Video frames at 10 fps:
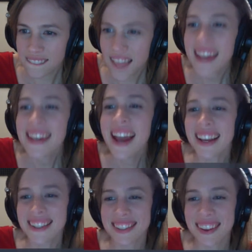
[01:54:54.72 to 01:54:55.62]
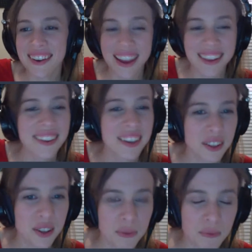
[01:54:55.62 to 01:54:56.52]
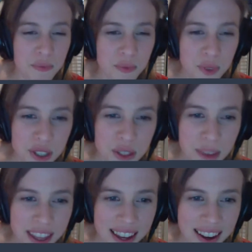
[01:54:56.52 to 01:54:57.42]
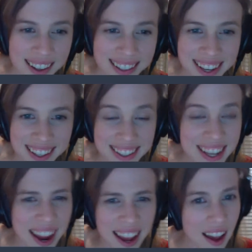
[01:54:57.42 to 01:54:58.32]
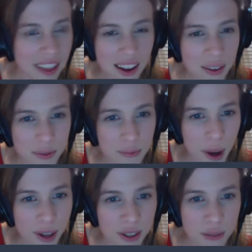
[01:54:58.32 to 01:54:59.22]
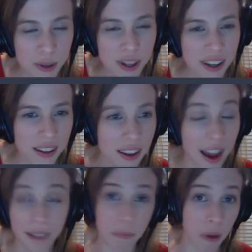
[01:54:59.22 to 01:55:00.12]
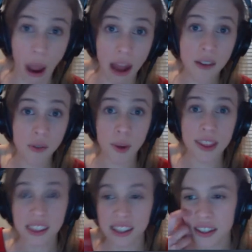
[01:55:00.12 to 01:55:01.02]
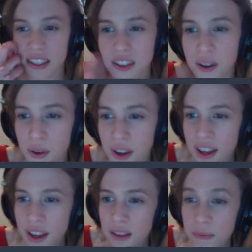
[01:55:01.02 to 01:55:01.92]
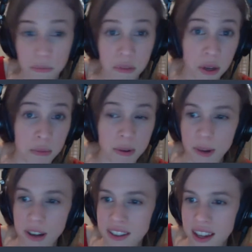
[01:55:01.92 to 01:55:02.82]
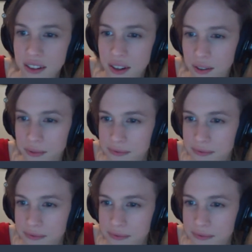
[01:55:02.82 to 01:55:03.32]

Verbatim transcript: Nice. Okay. Good. Good. Good to make that context. Yeah, I, I thought it was bunch, but I I never read the lyrics, so it could be bugs. I don't know.